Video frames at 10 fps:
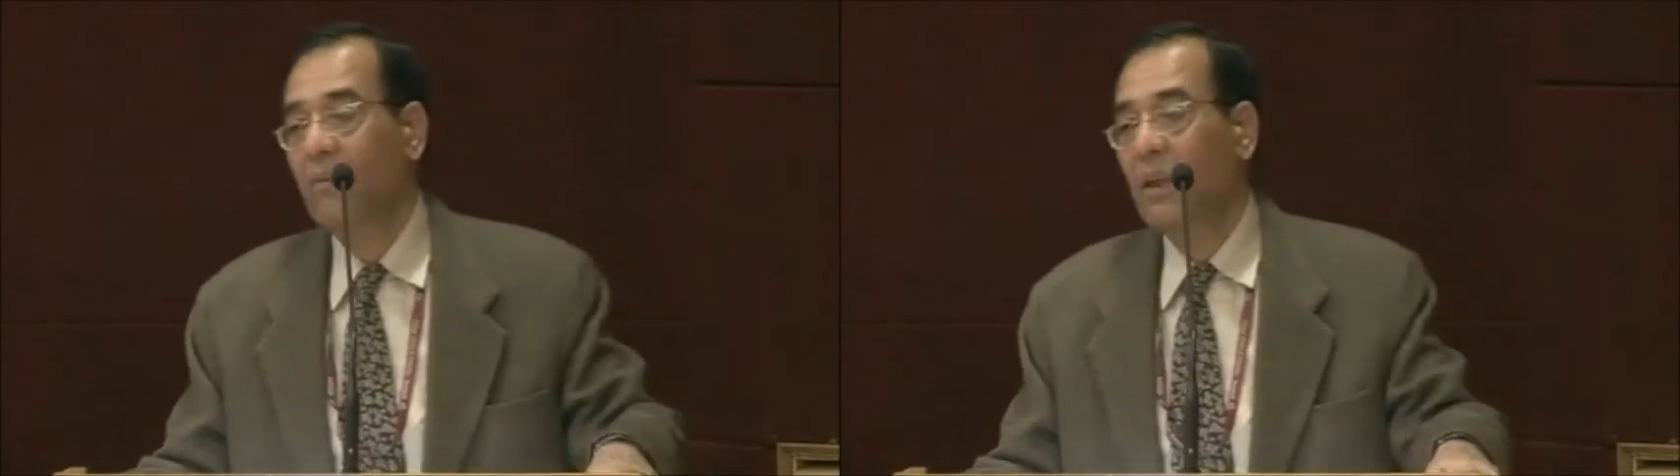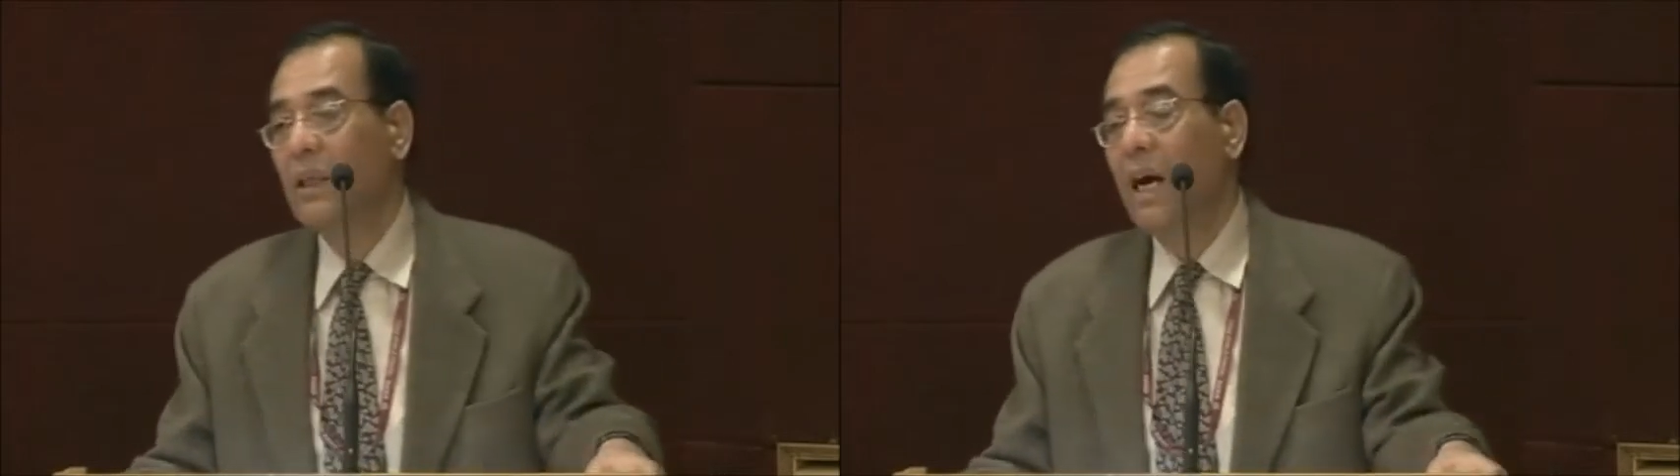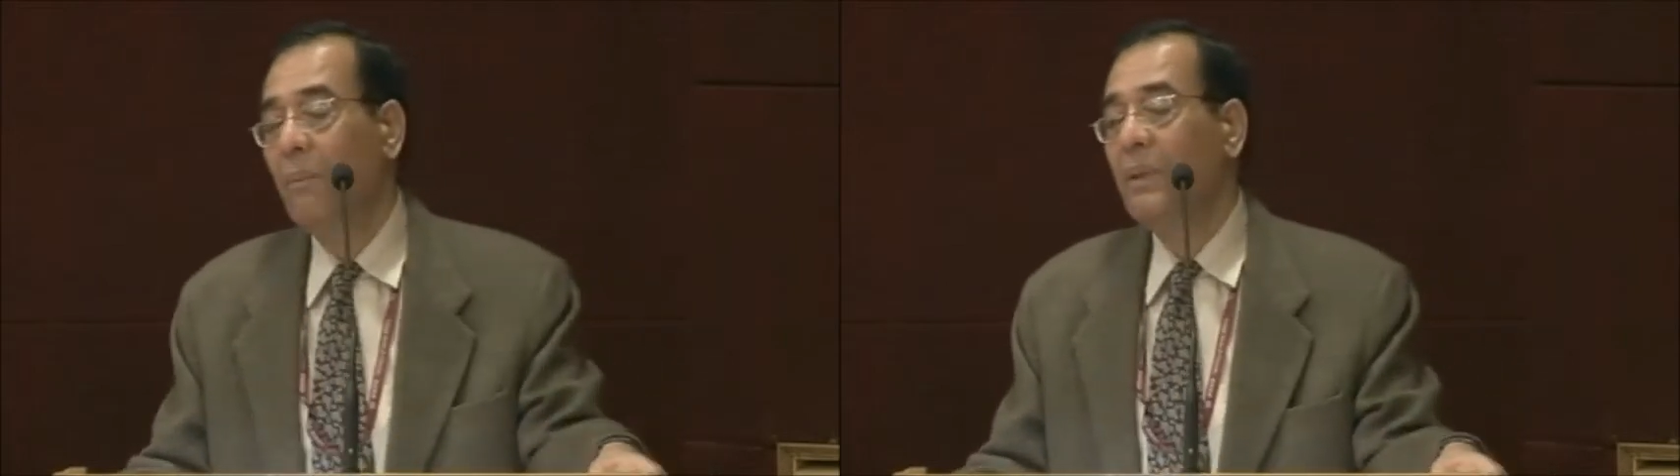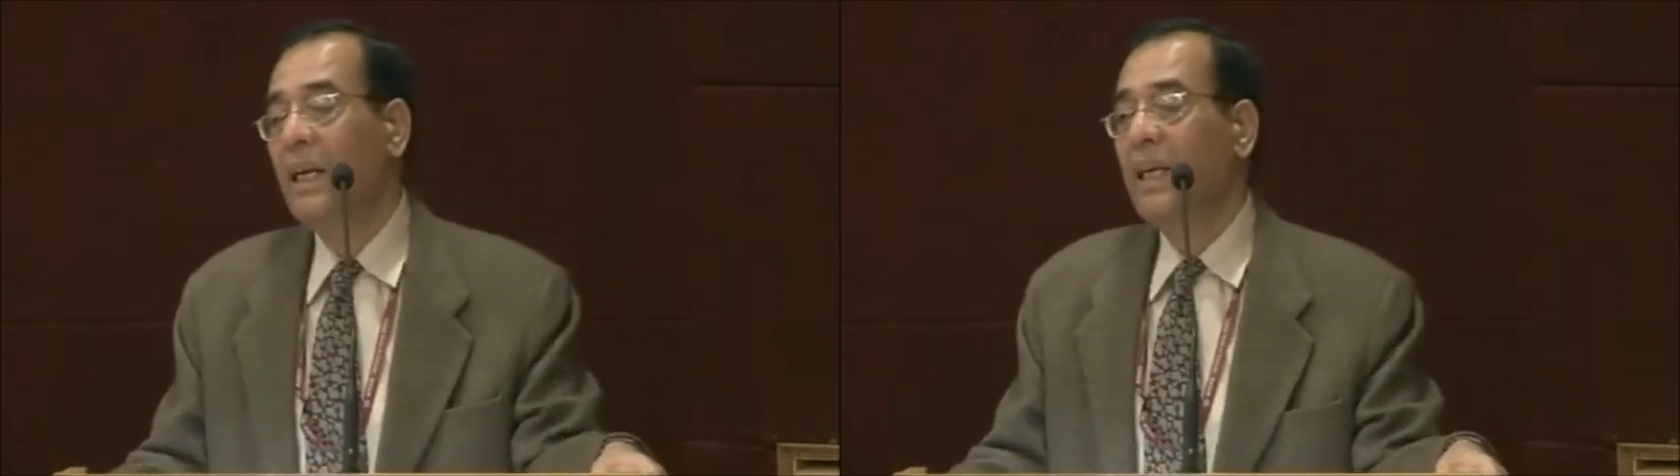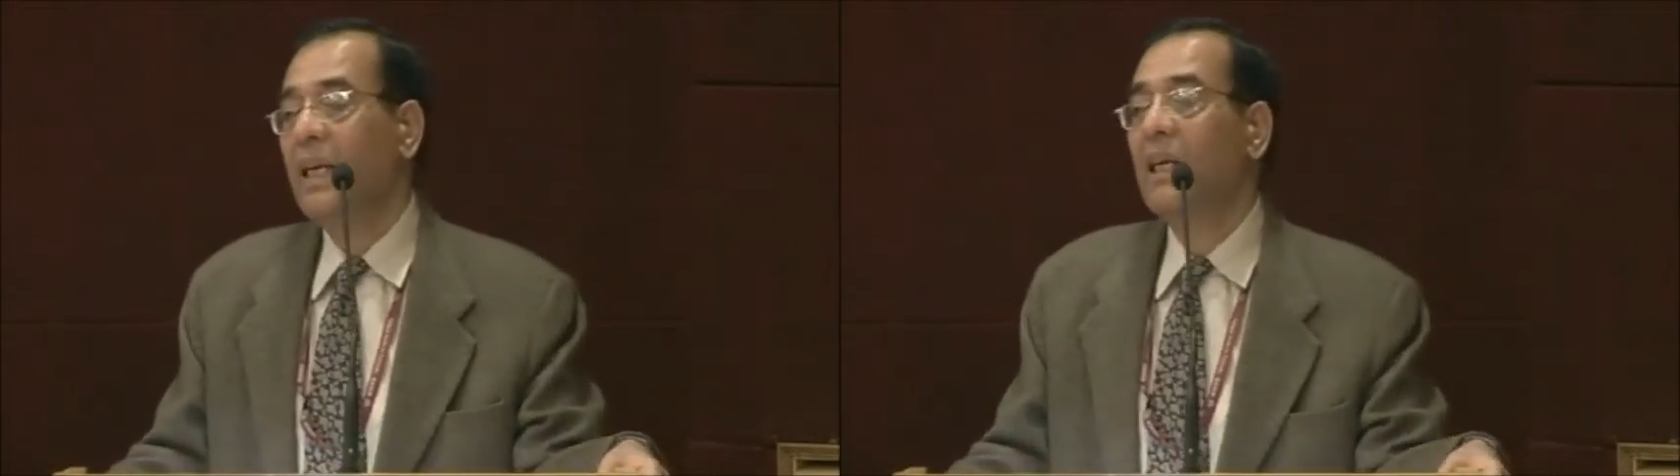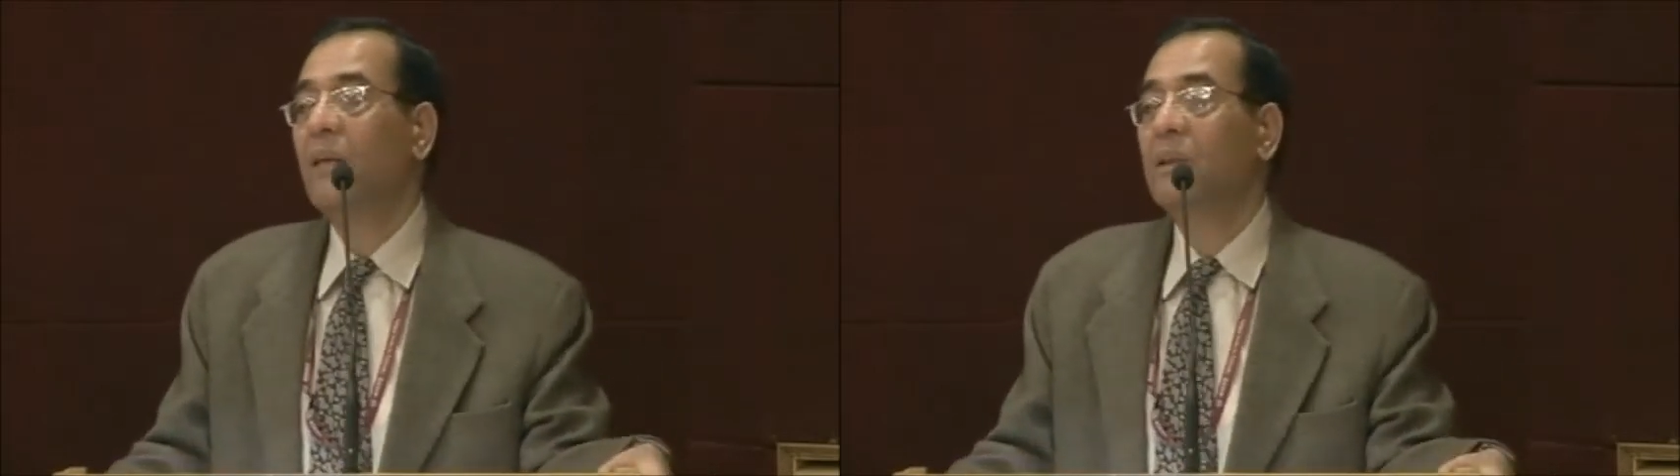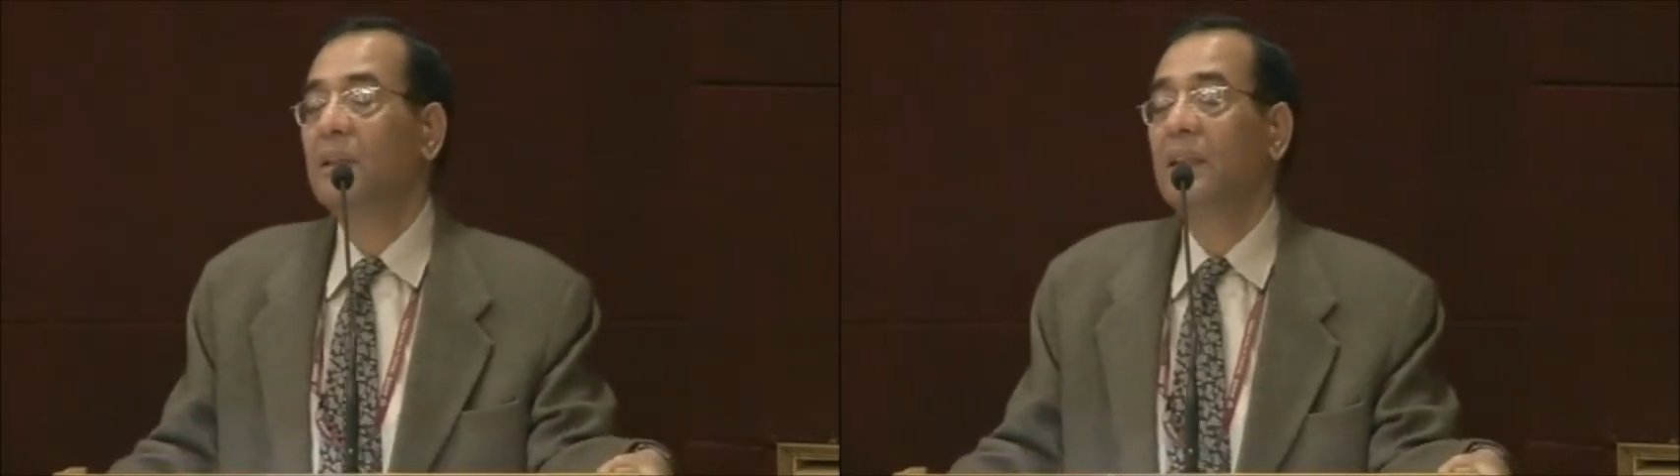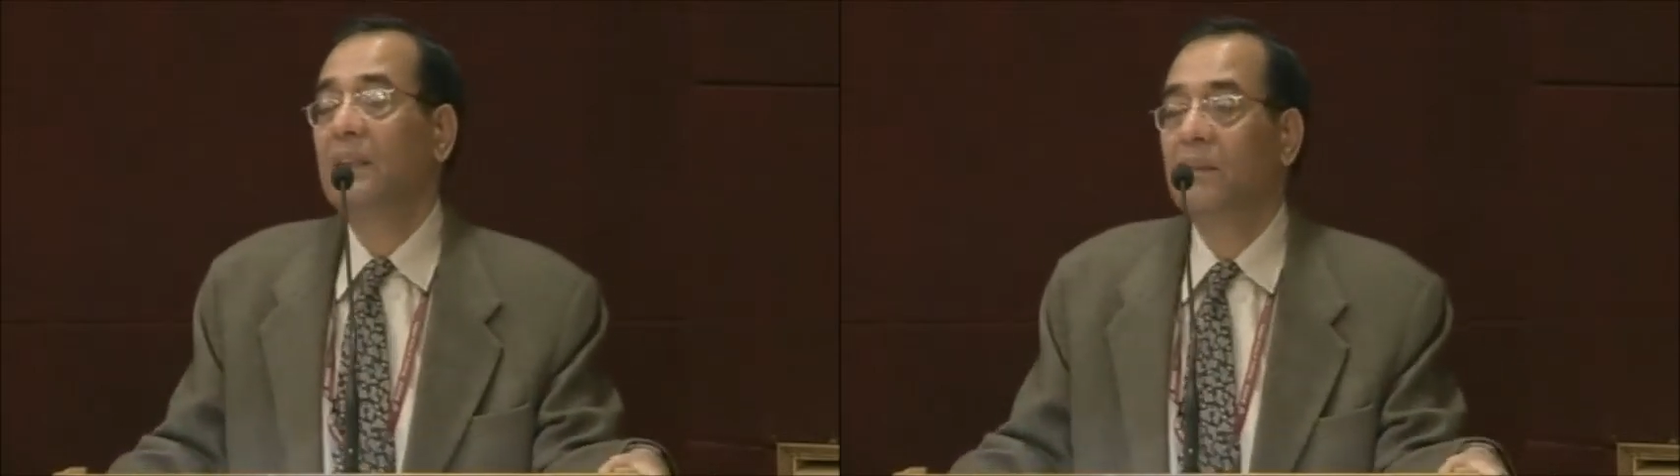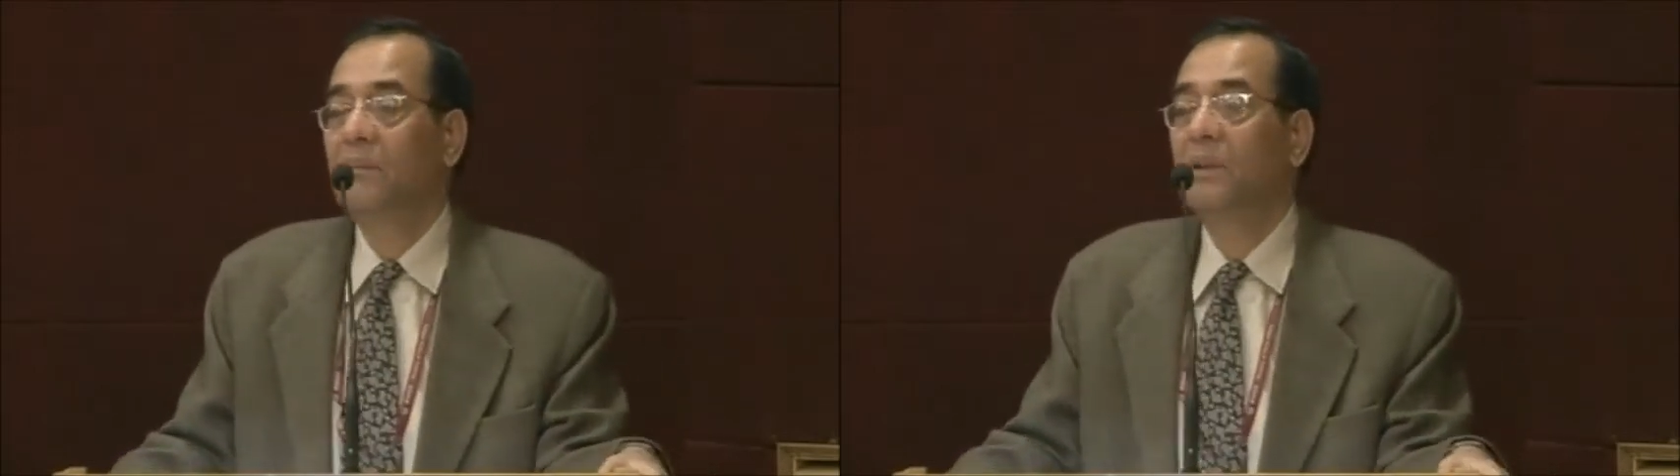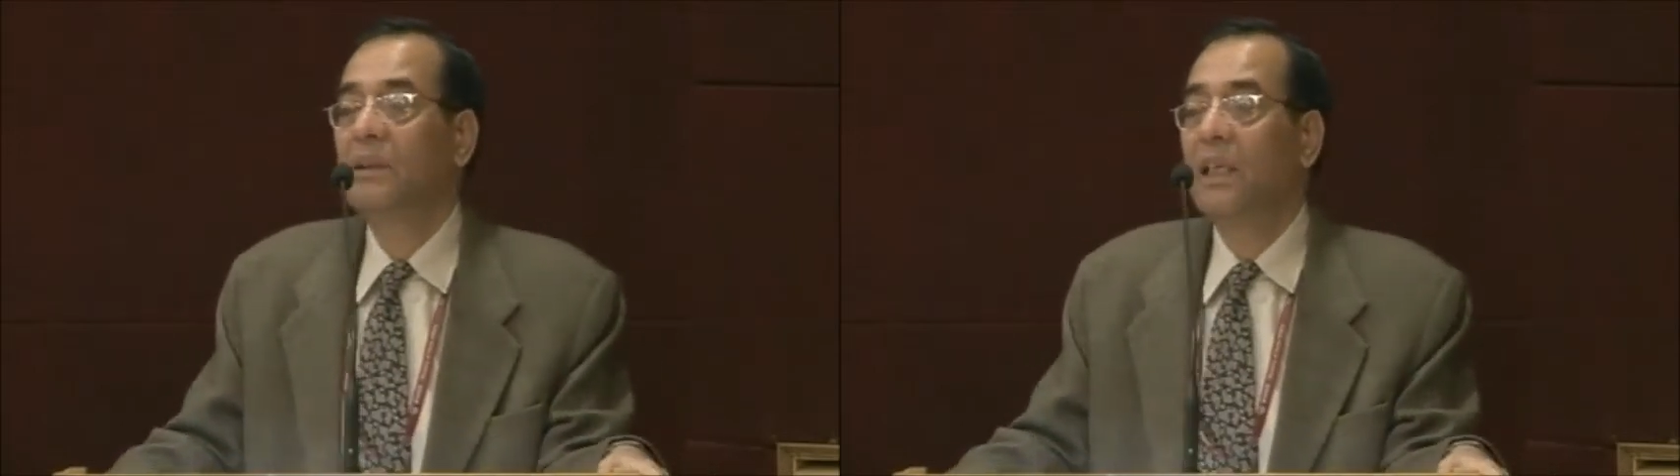were updating our systems,